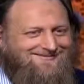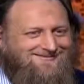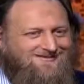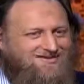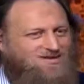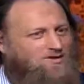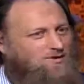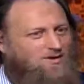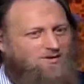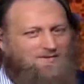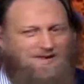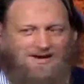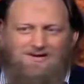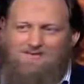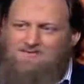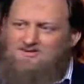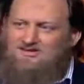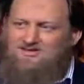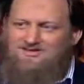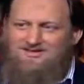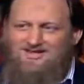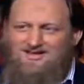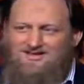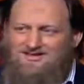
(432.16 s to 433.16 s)
You will make
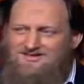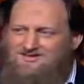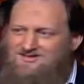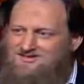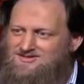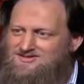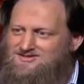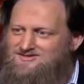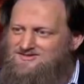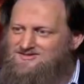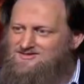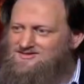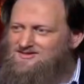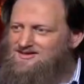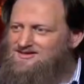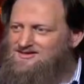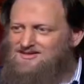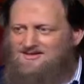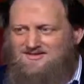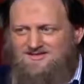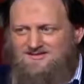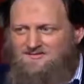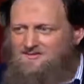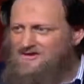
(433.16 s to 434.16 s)
mistakes. It
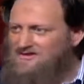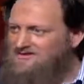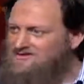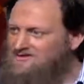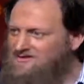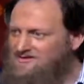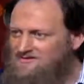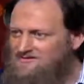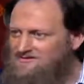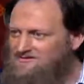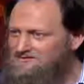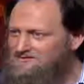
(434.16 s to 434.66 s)
doesn't matter.